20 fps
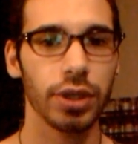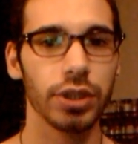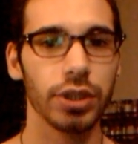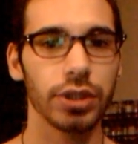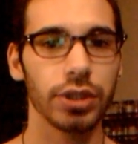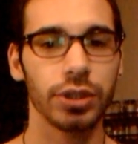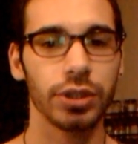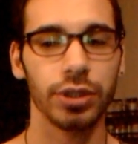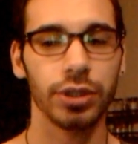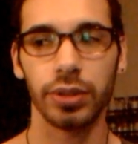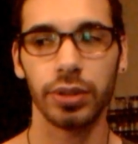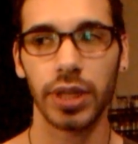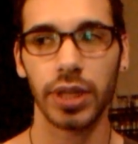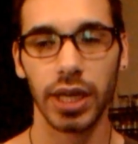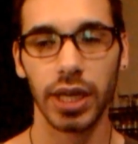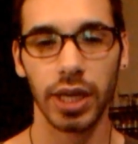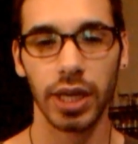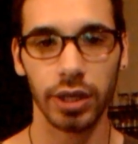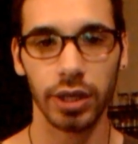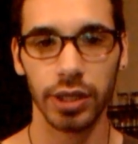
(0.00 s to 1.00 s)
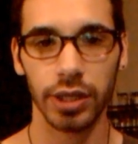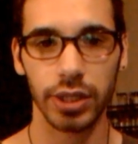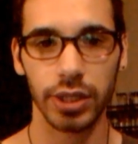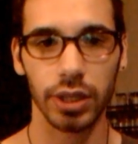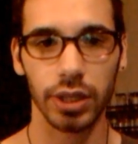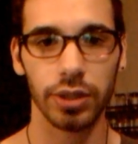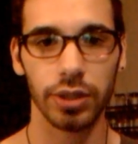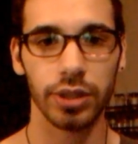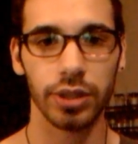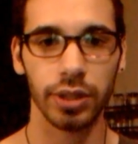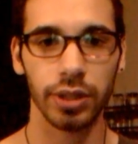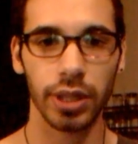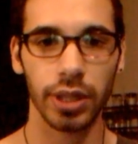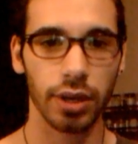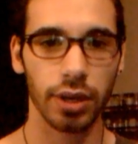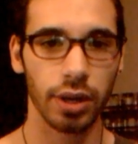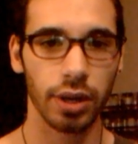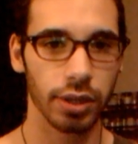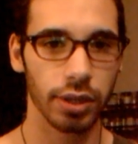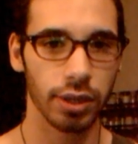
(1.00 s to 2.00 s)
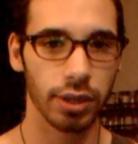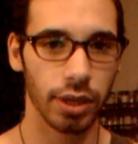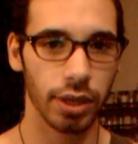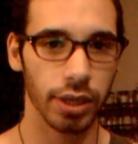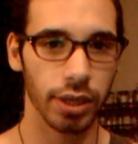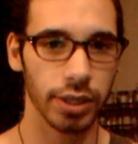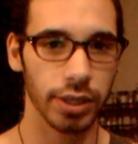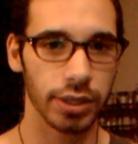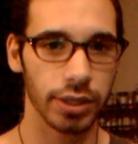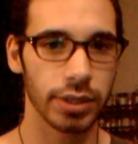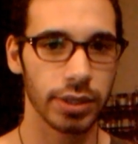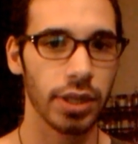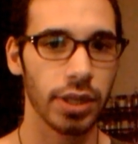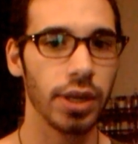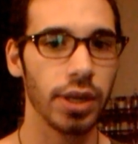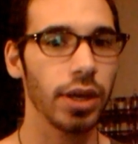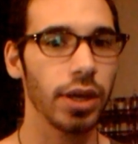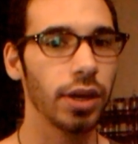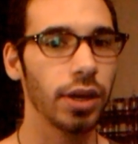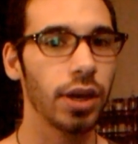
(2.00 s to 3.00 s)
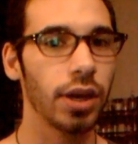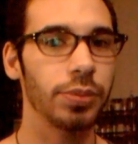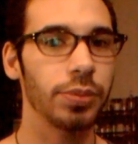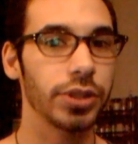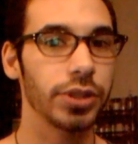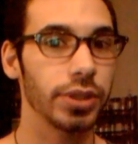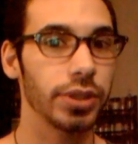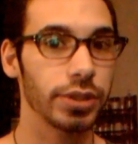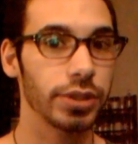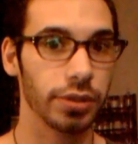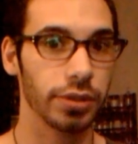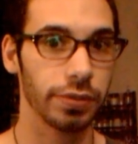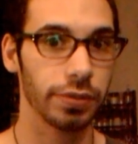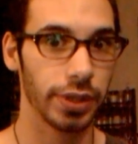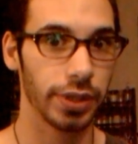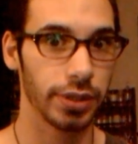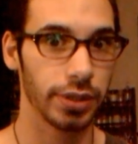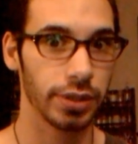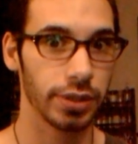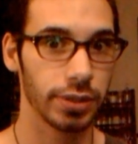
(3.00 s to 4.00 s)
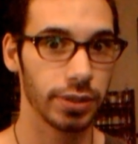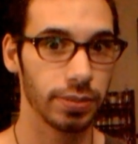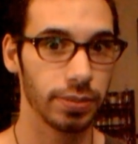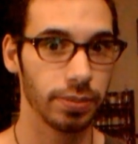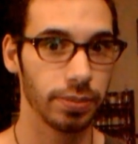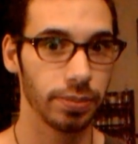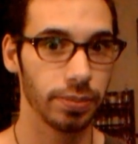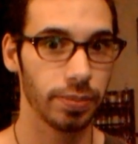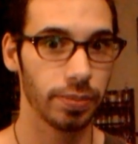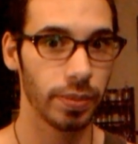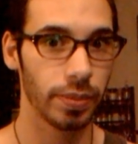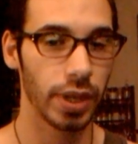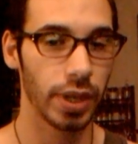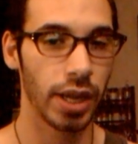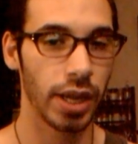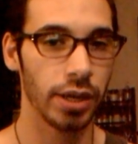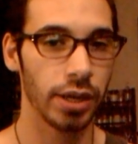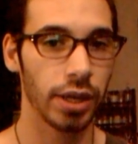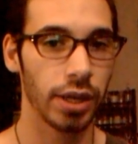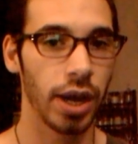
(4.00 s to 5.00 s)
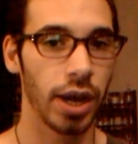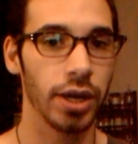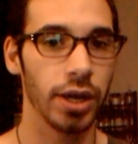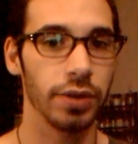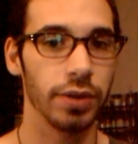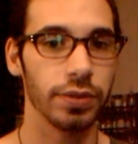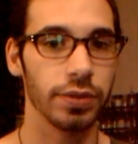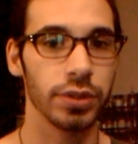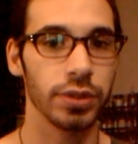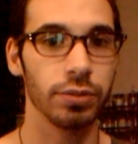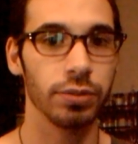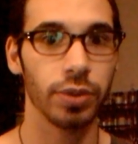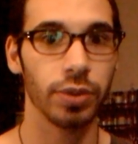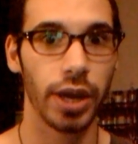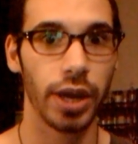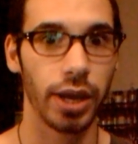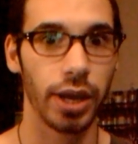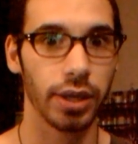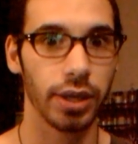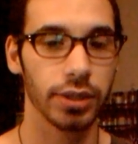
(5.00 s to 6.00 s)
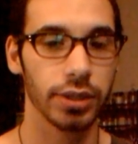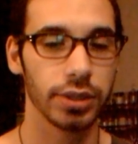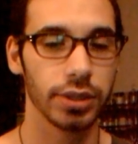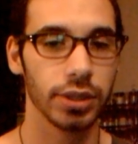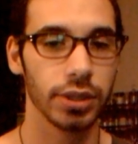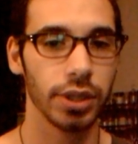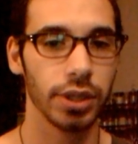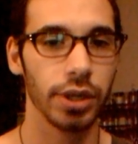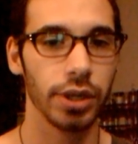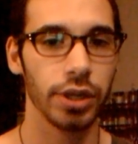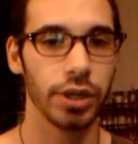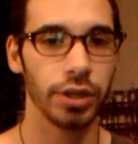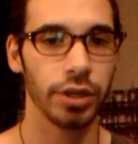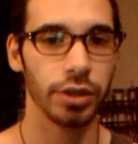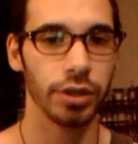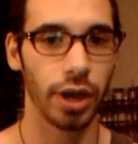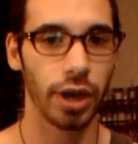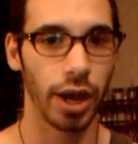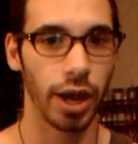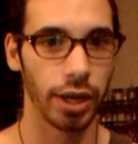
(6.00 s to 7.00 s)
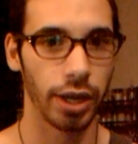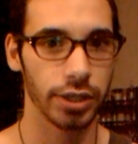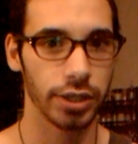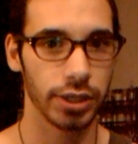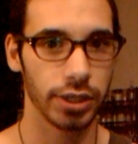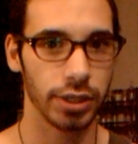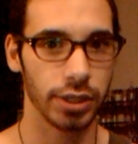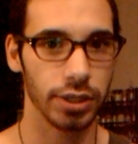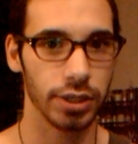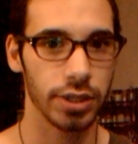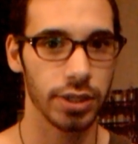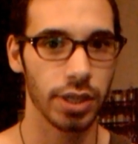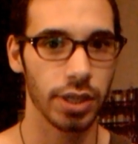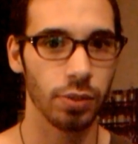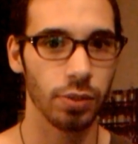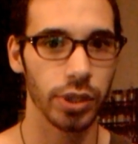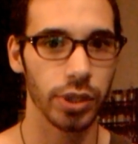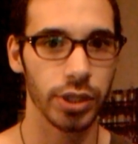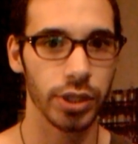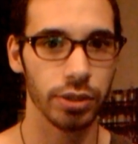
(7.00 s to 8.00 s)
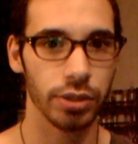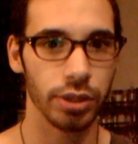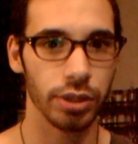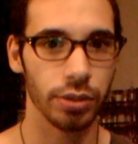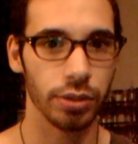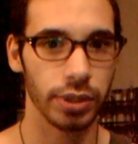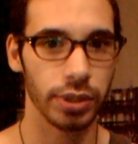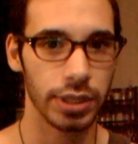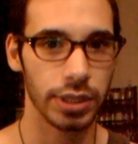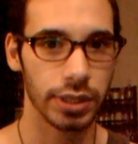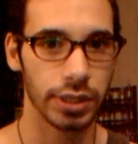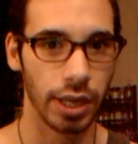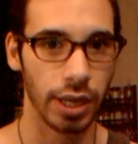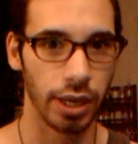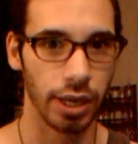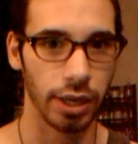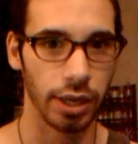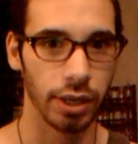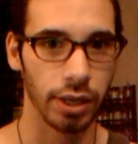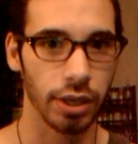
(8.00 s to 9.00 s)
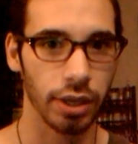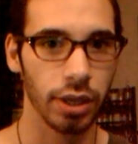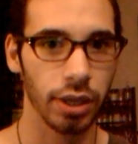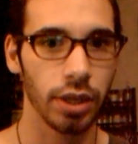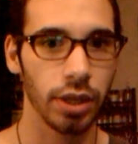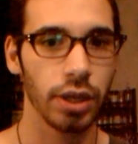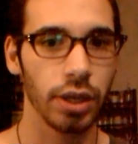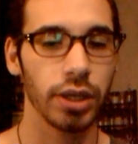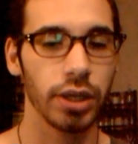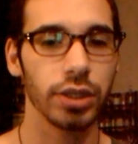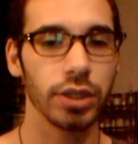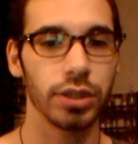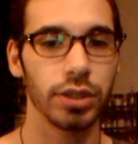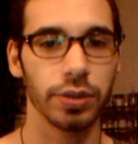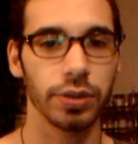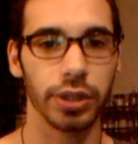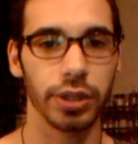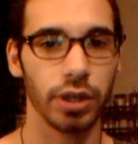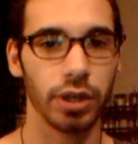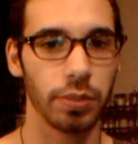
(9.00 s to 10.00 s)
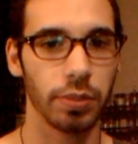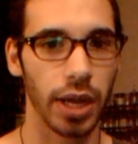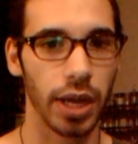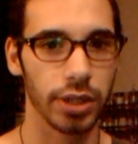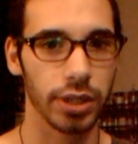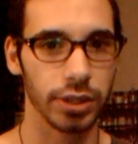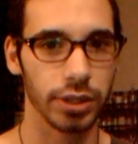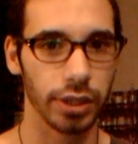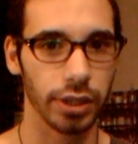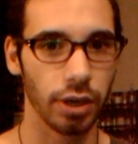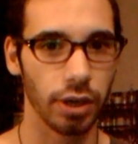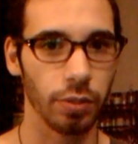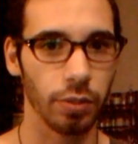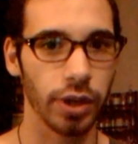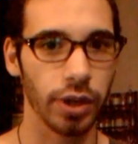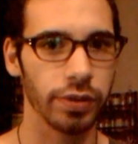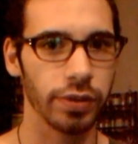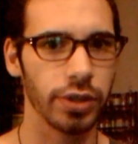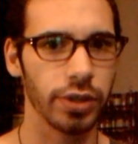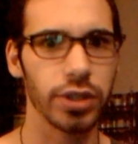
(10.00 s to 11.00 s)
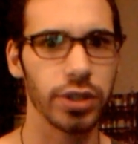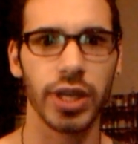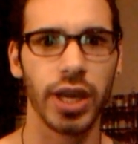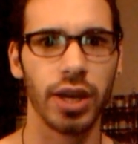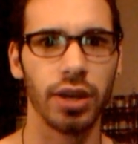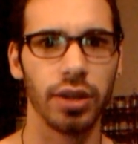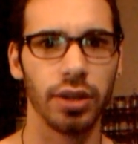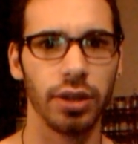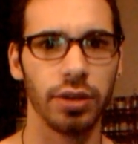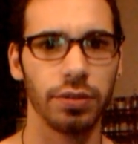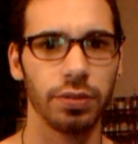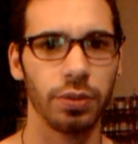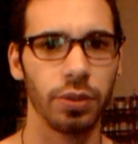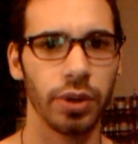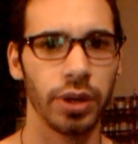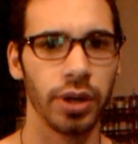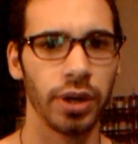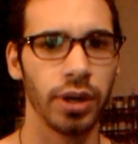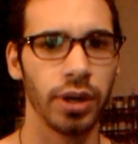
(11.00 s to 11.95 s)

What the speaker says: to that energy or to that god and goddess come to the surface, and kind of direct your actions and what you do and say during your magic or whatever you're channeling for.